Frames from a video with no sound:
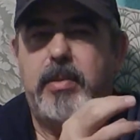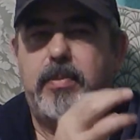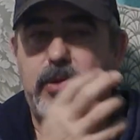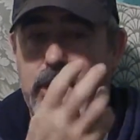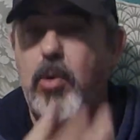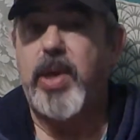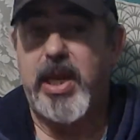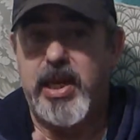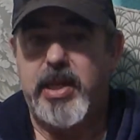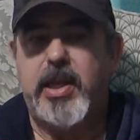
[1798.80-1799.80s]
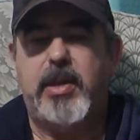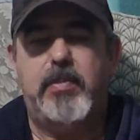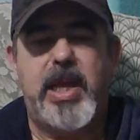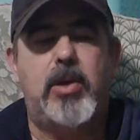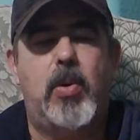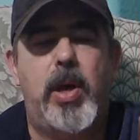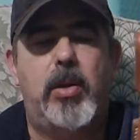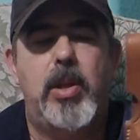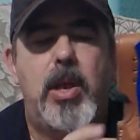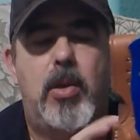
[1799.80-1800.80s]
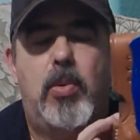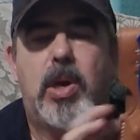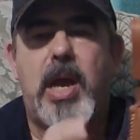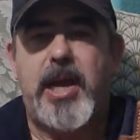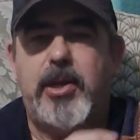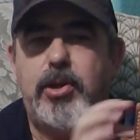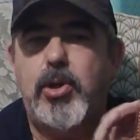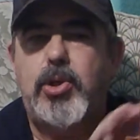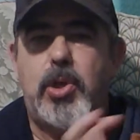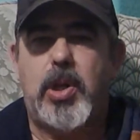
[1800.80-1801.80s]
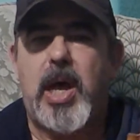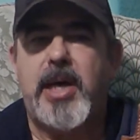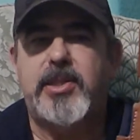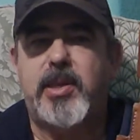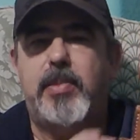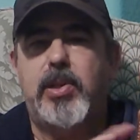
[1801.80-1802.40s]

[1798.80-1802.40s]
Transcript: soaking it in mink oil will kind of neutralize some of